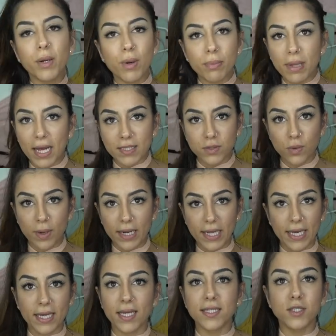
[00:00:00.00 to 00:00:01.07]
gonna wear black to the
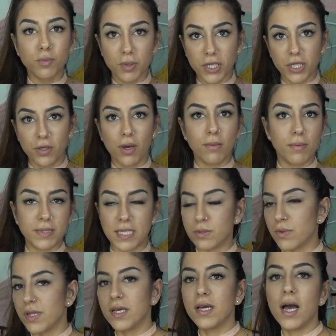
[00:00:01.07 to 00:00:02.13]
wedding. It's super cute. I'm obsessed
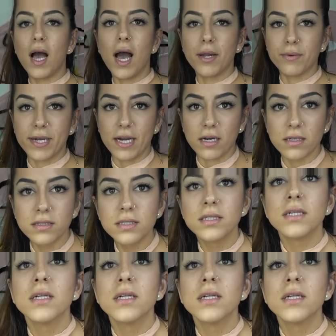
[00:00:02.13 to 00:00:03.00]
with it. I don't care.